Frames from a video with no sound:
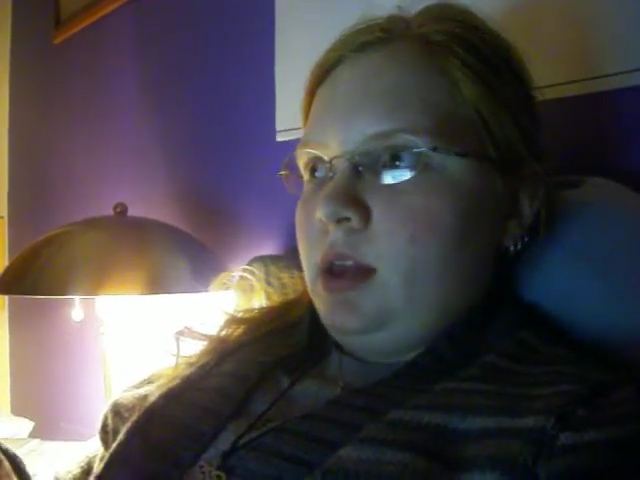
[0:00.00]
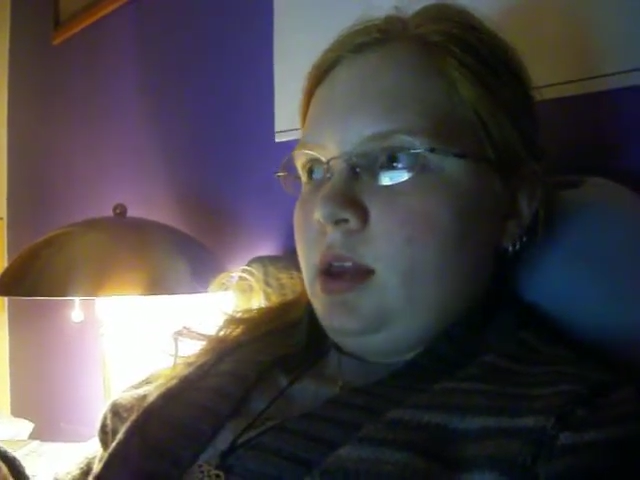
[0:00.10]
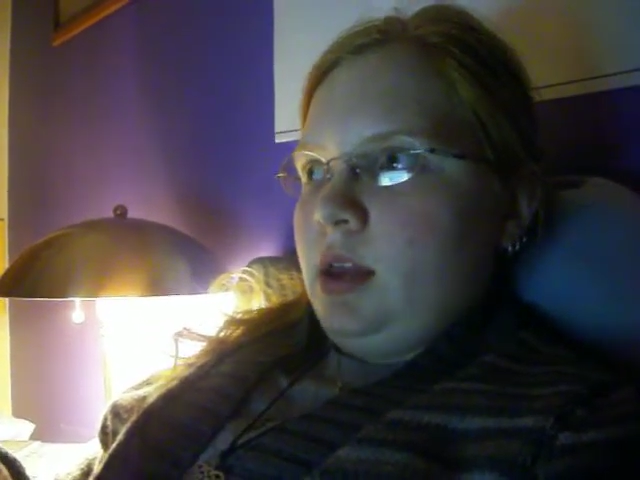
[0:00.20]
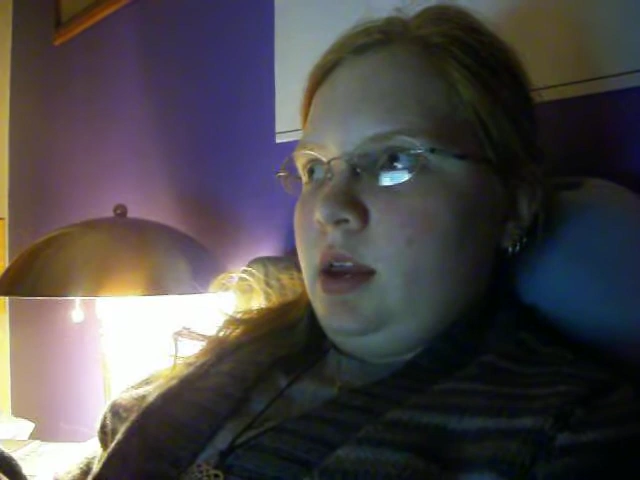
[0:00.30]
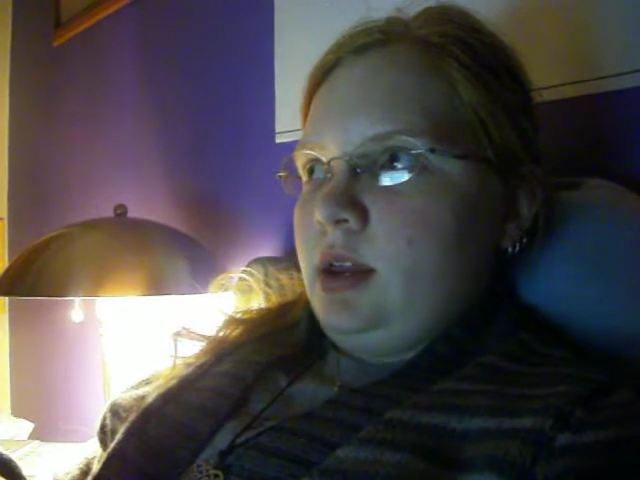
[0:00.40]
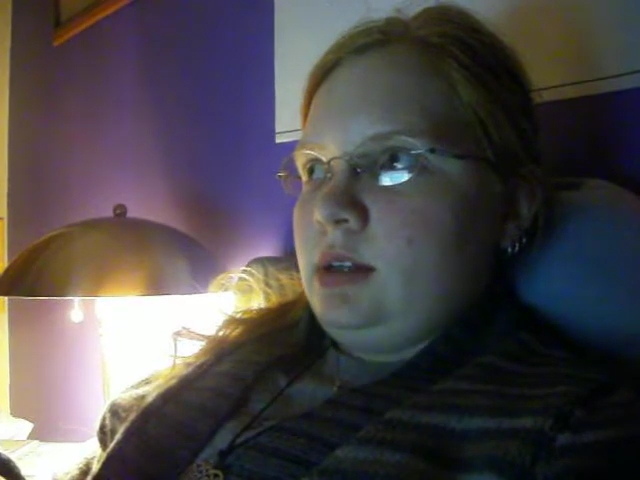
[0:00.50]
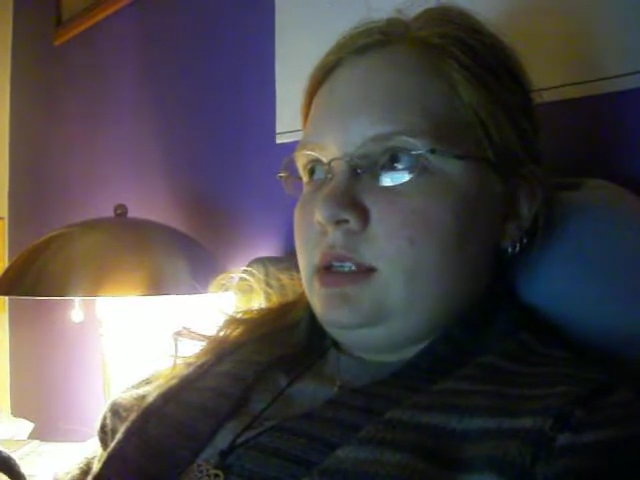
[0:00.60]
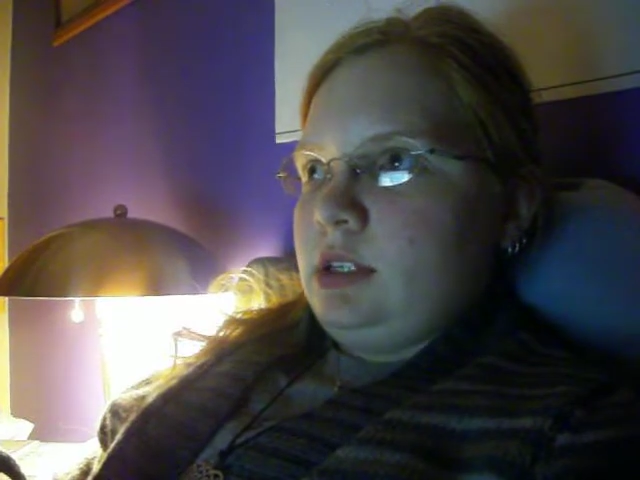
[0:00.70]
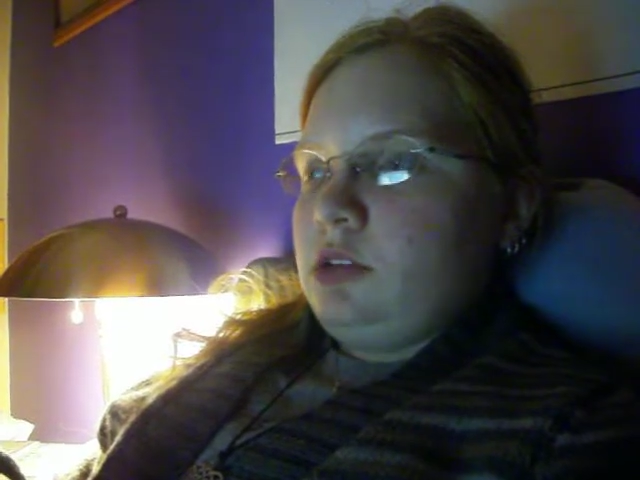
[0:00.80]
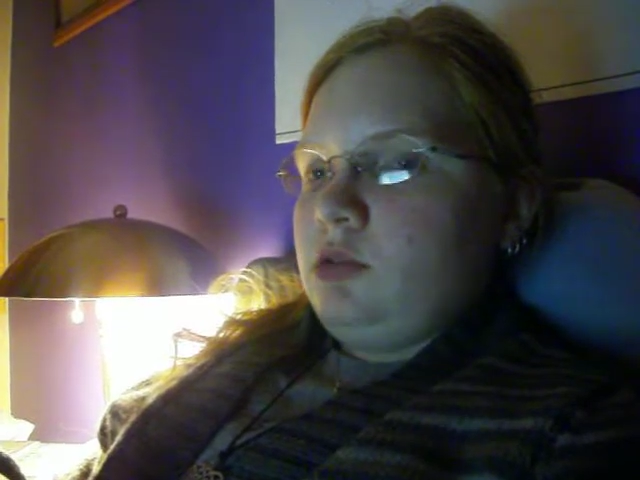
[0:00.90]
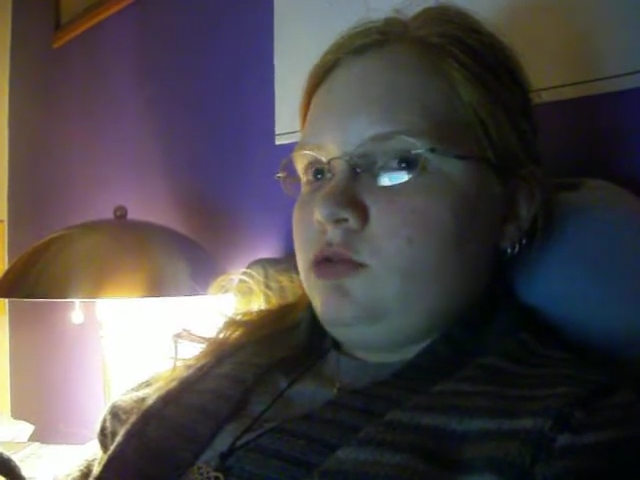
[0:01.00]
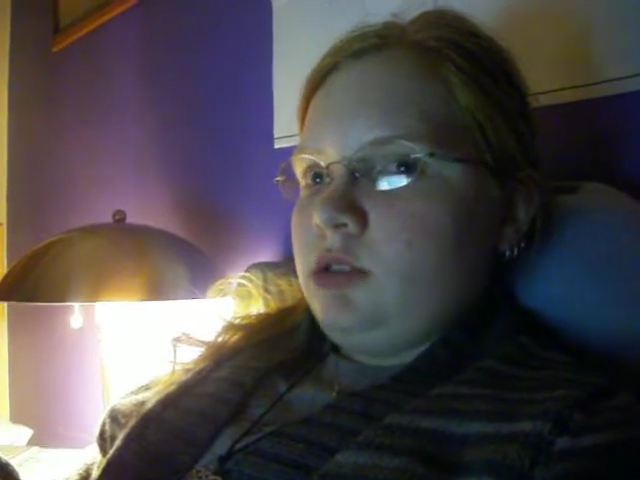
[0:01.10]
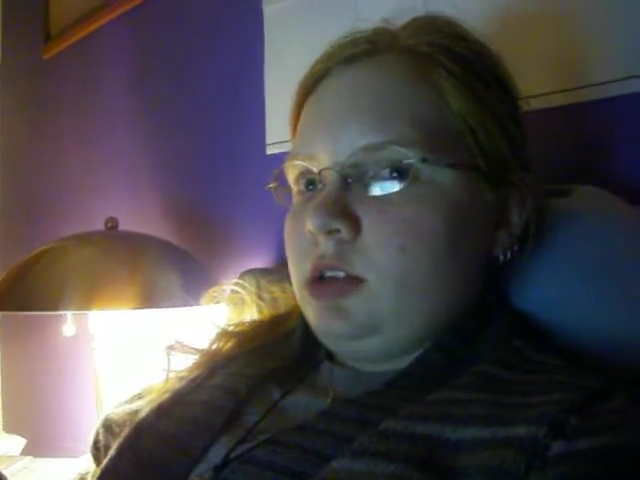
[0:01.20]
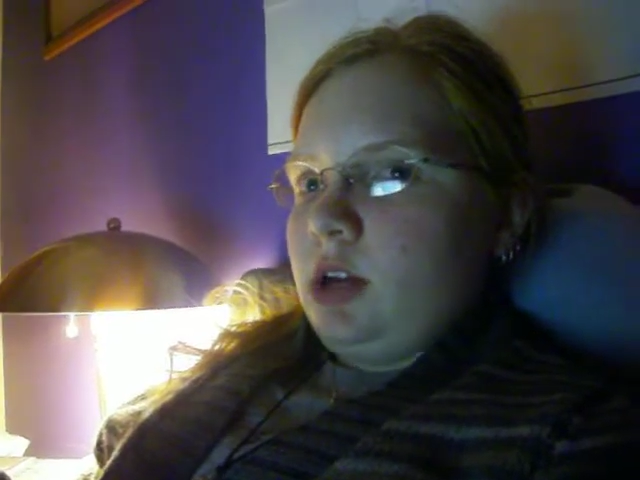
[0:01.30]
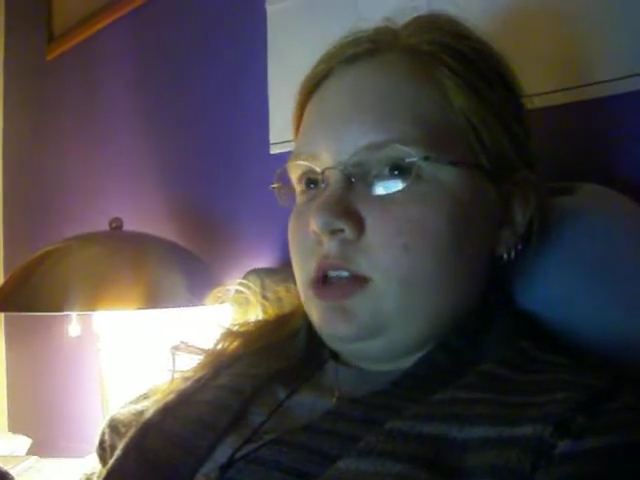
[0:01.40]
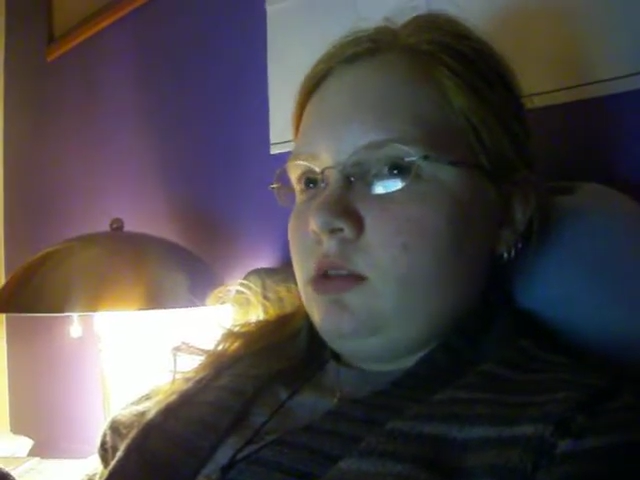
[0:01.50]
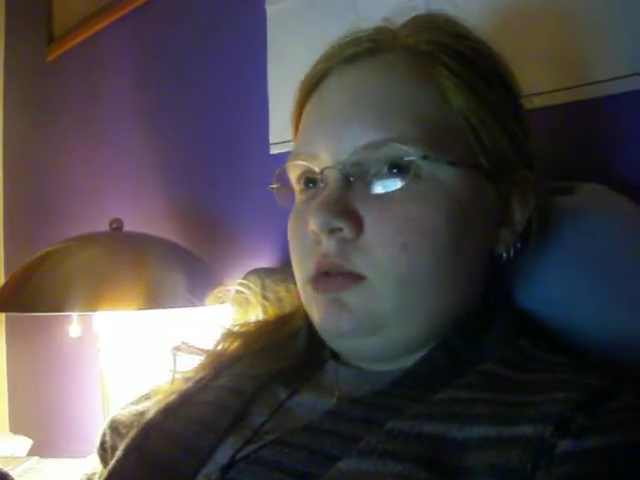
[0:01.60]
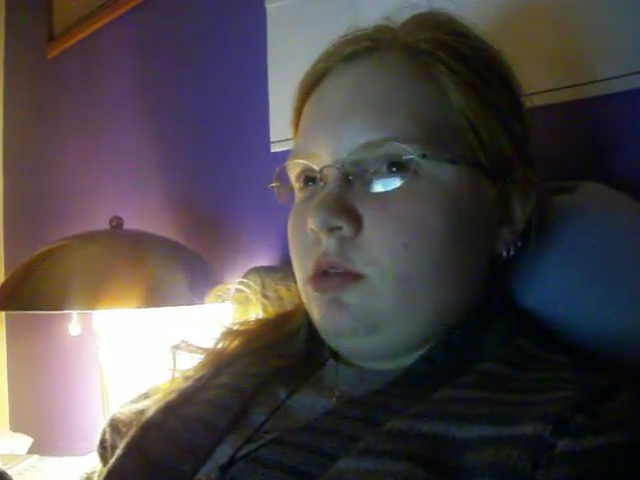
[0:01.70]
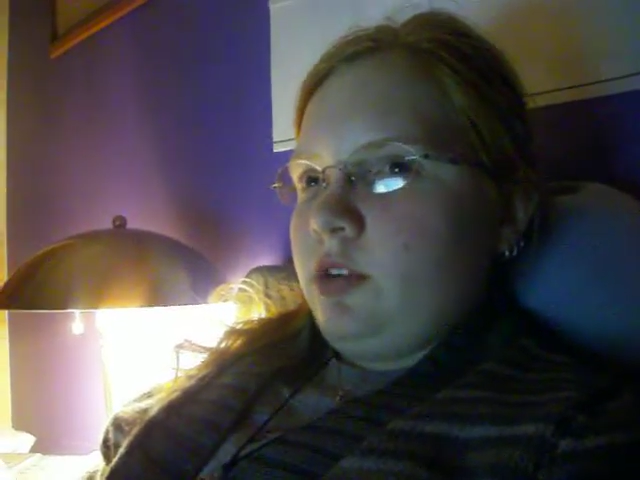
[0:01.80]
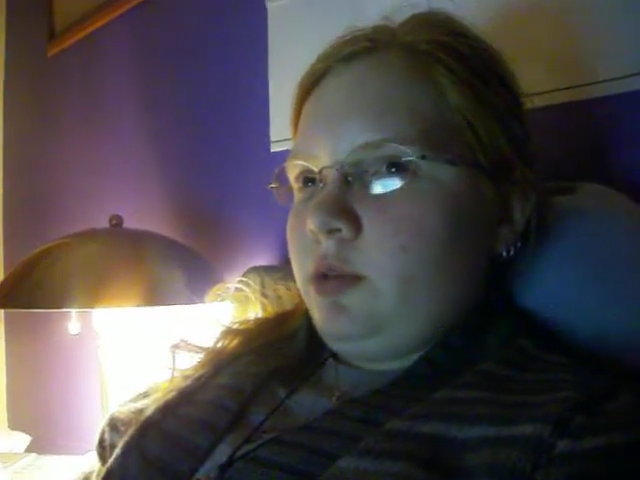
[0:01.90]
And I don't
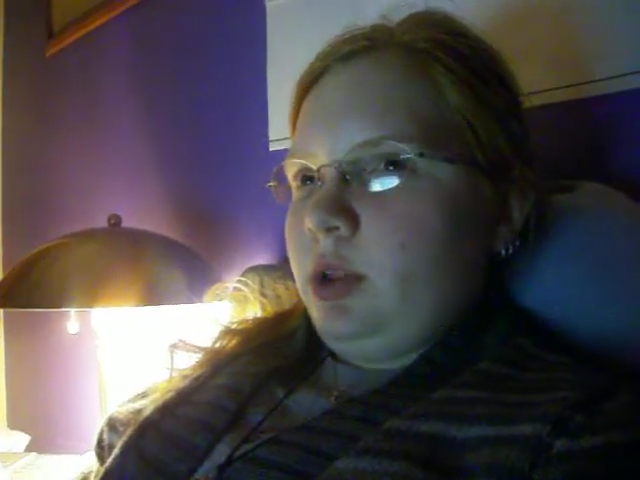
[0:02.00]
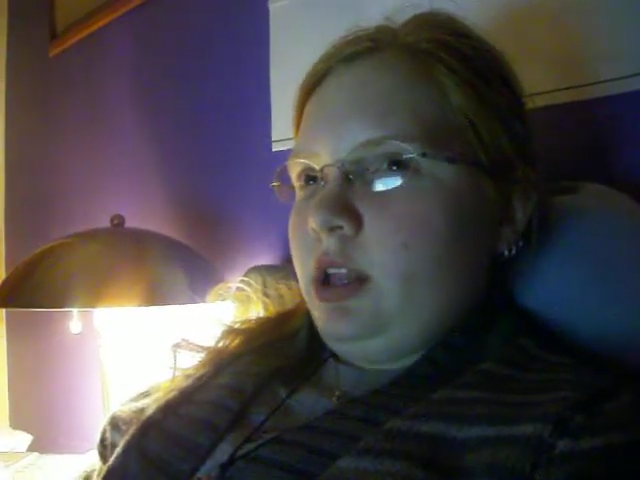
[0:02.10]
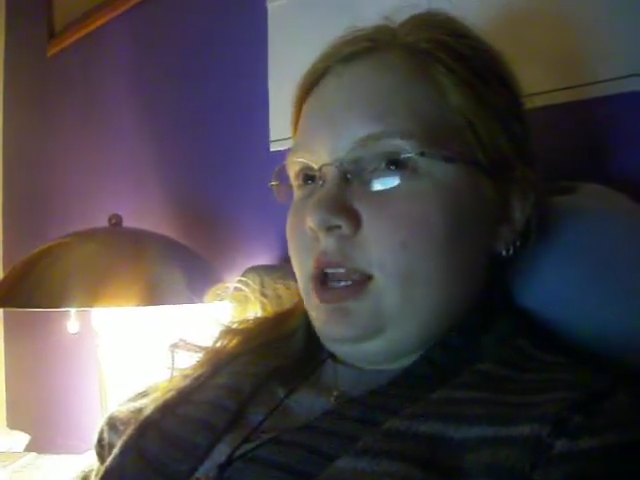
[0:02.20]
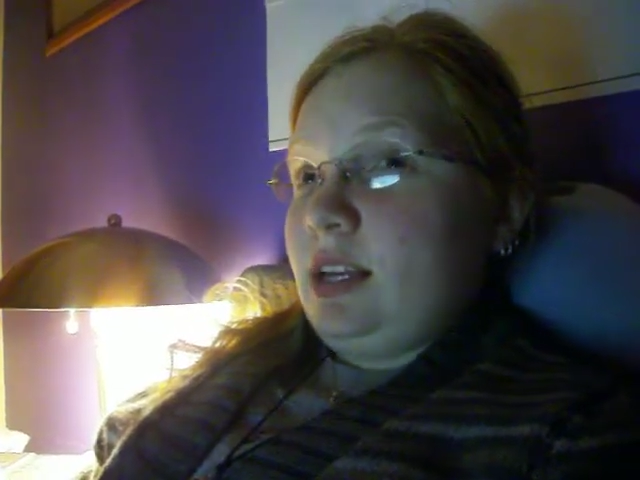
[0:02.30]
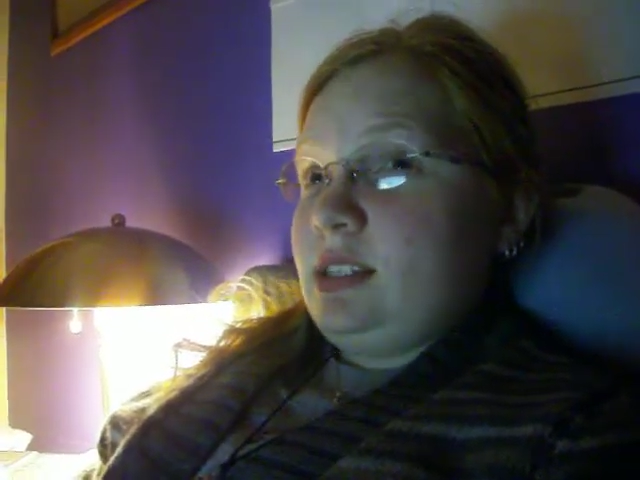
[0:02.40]
know if I really like